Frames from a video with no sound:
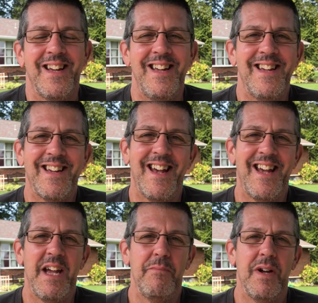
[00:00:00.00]
He
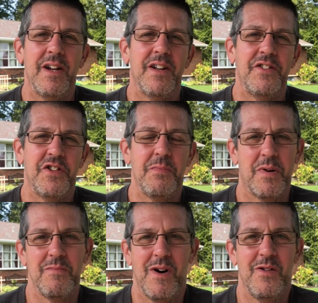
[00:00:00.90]
came to
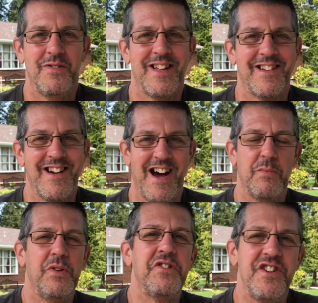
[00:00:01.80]
promote that
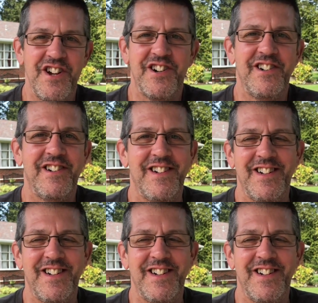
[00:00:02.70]
God was near,